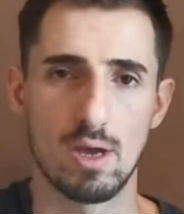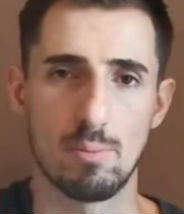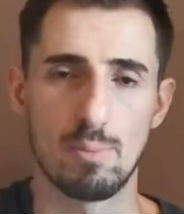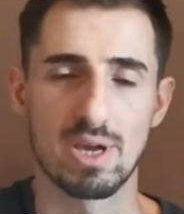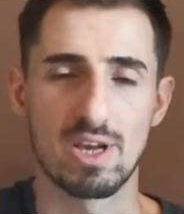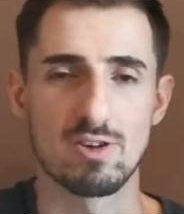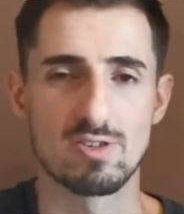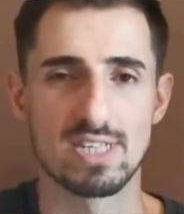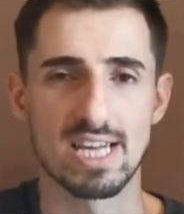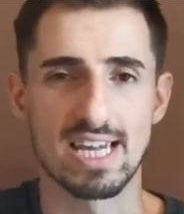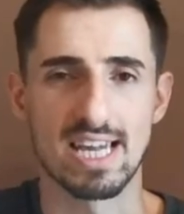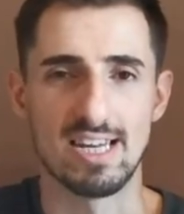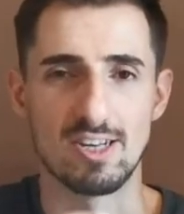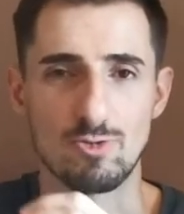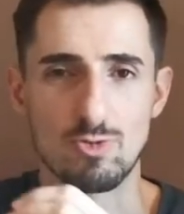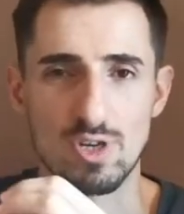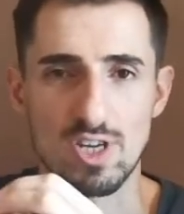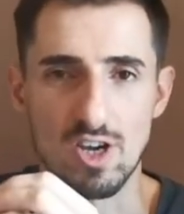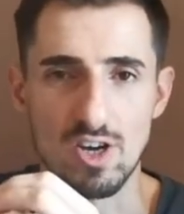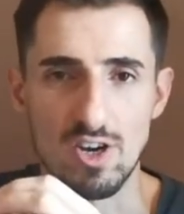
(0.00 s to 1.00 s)
because they can
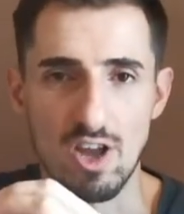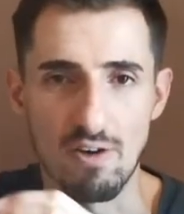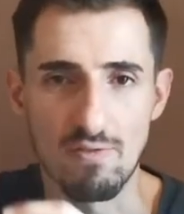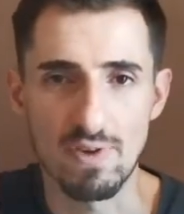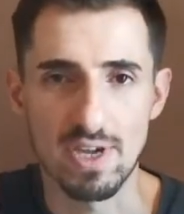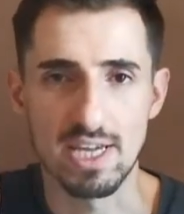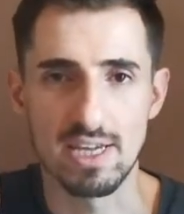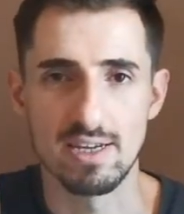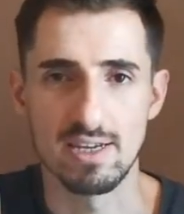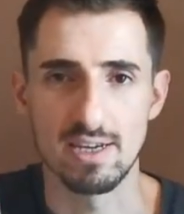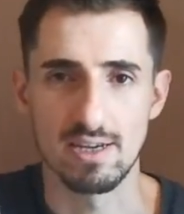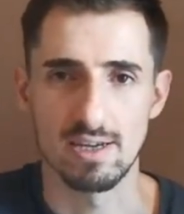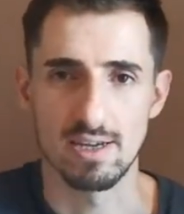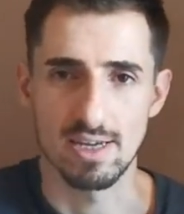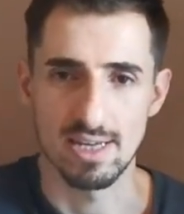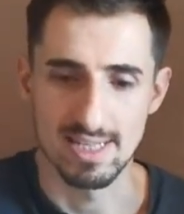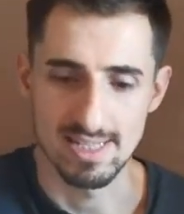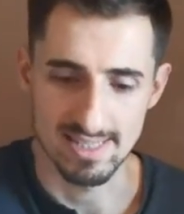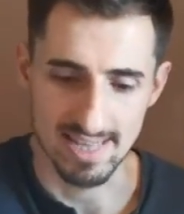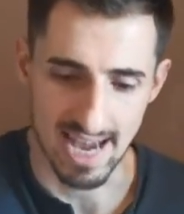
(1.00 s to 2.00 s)
trigger nothing
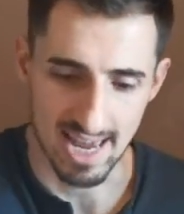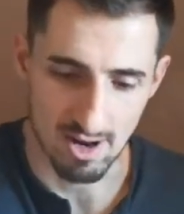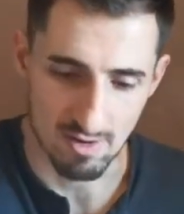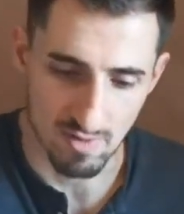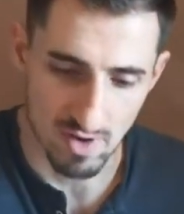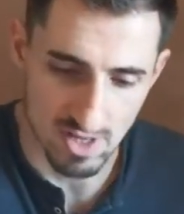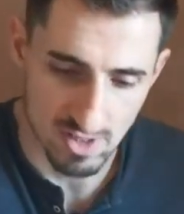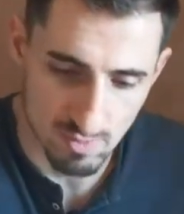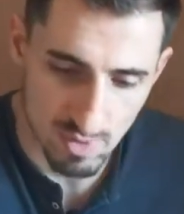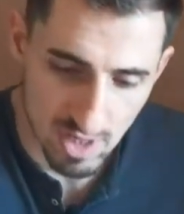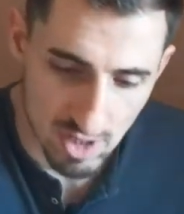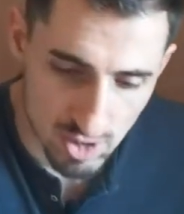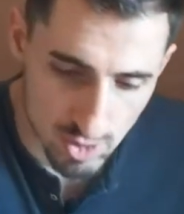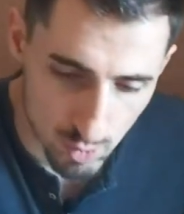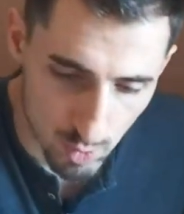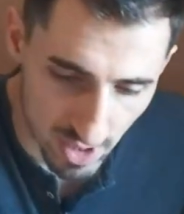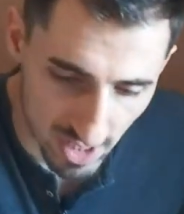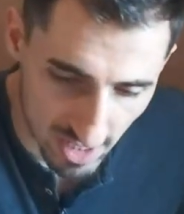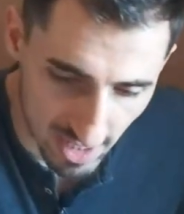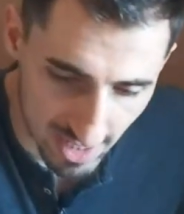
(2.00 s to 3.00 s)
inside of us,
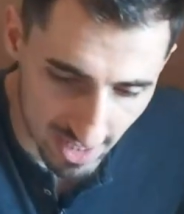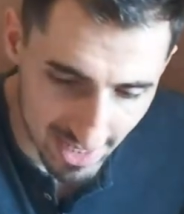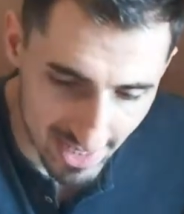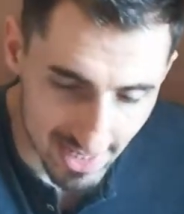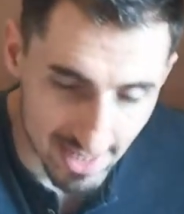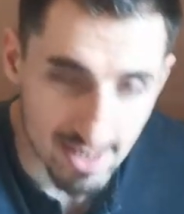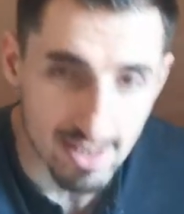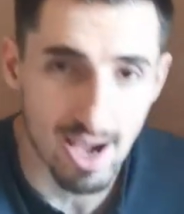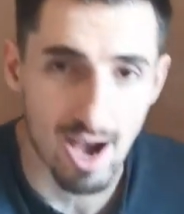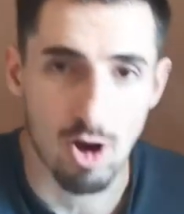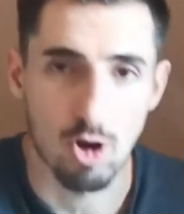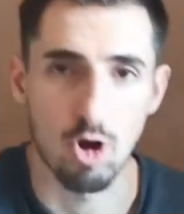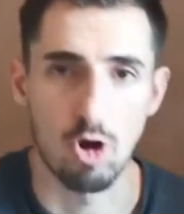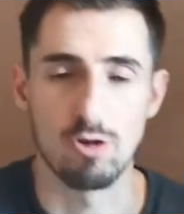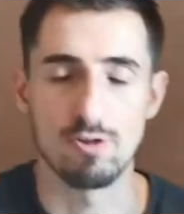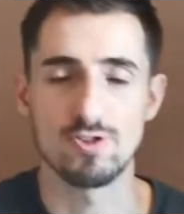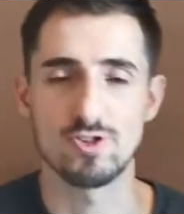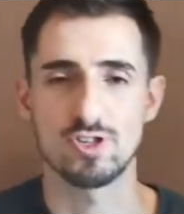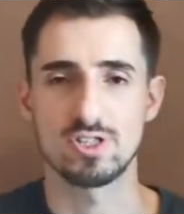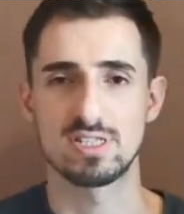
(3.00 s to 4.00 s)
because we're clean, our
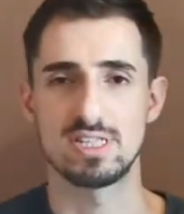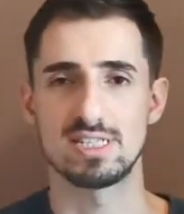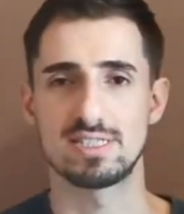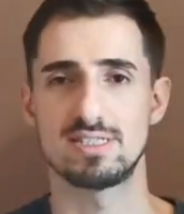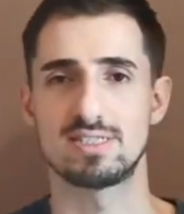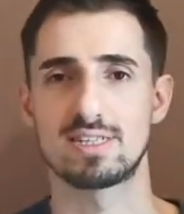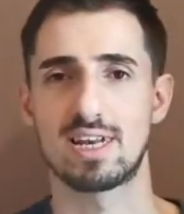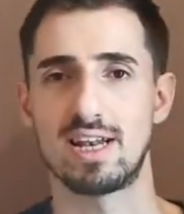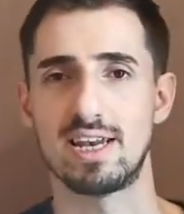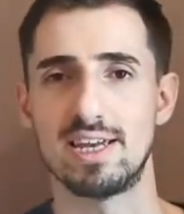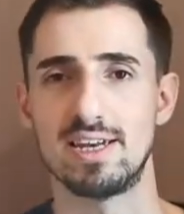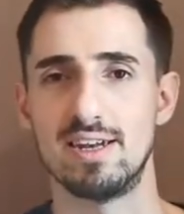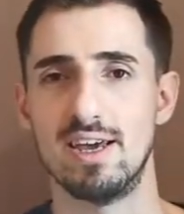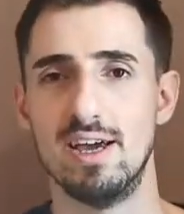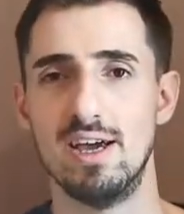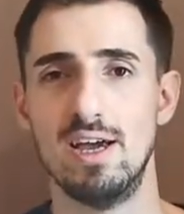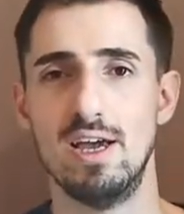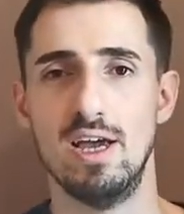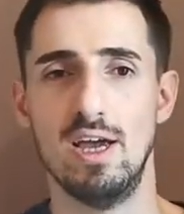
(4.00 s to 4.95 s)
consciousness is clean.